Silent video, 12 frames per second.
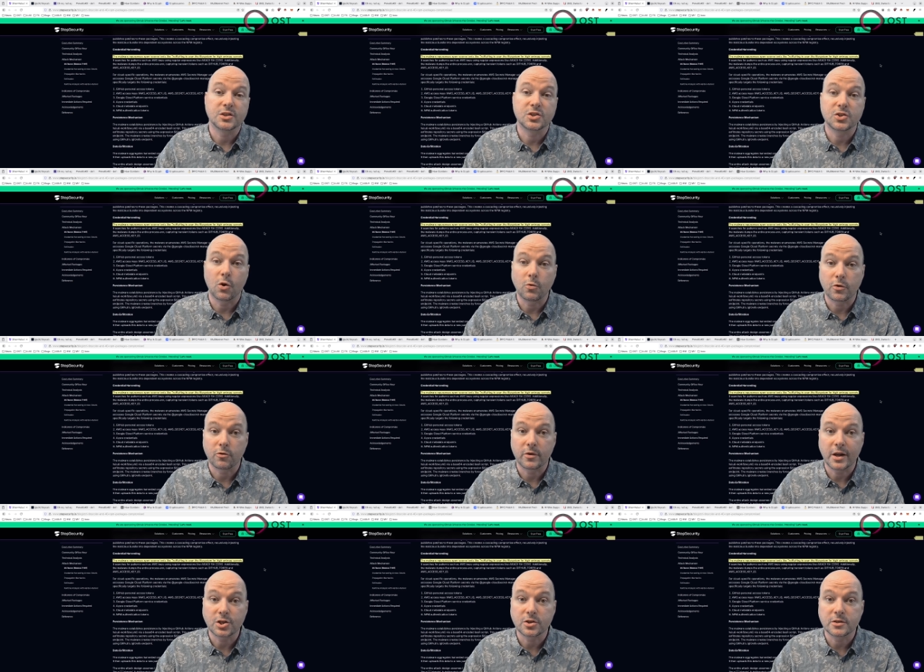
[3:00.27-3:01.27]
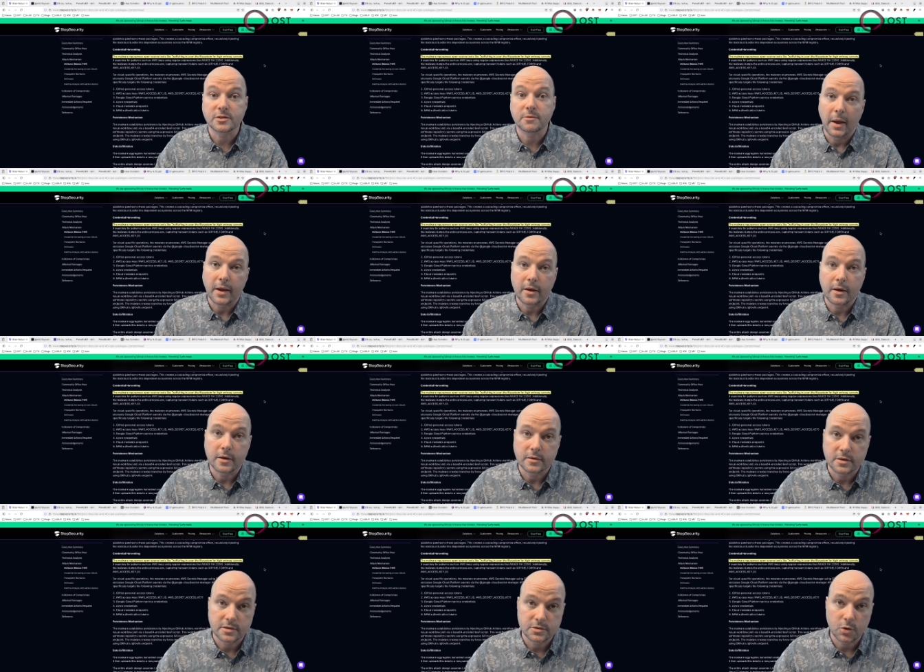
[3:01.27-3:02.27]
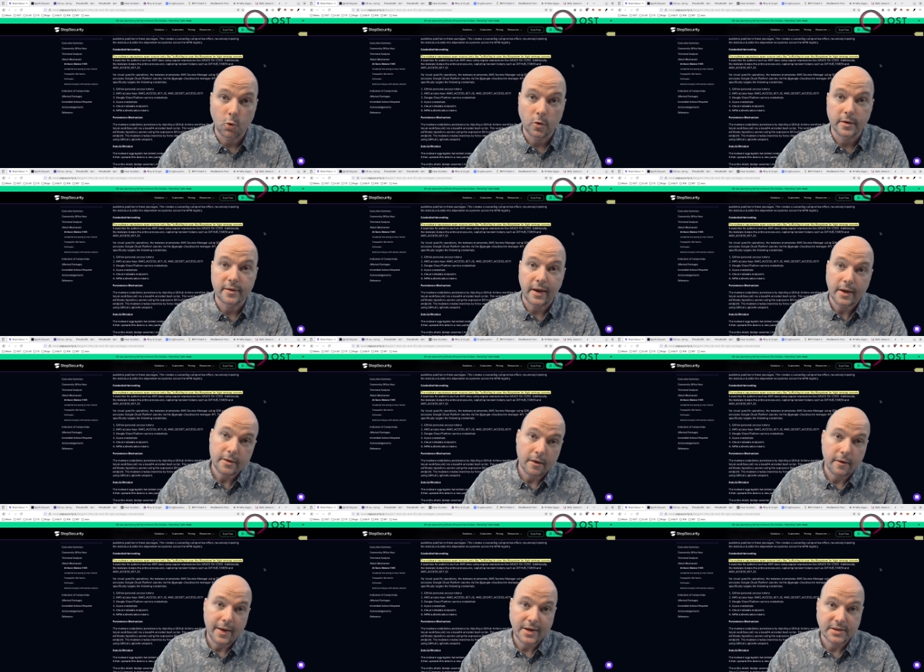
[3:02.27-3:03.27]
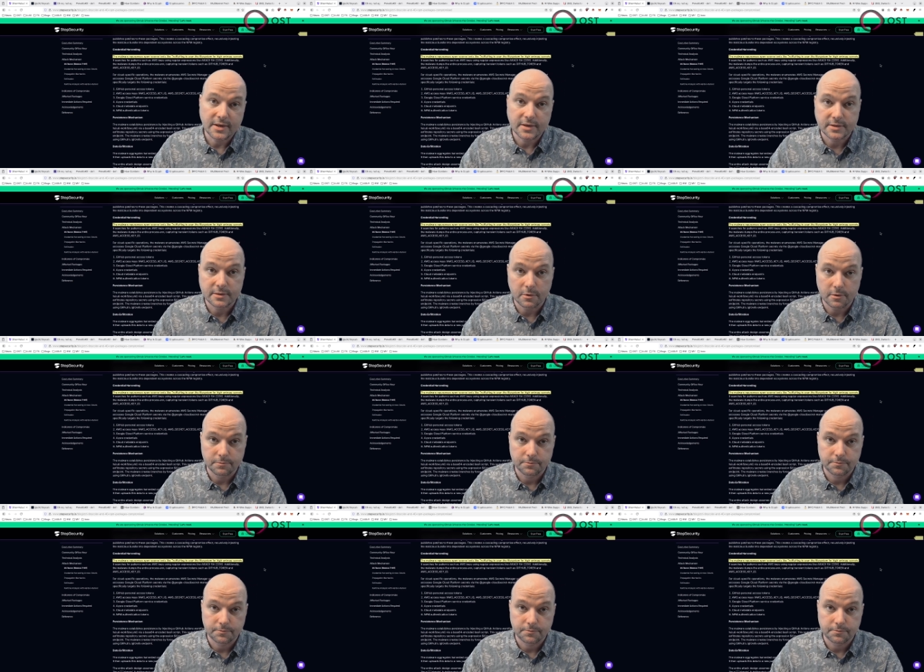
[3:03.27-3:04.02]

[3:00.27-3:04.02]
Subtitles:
stolen credentials, making the stolen data accessible.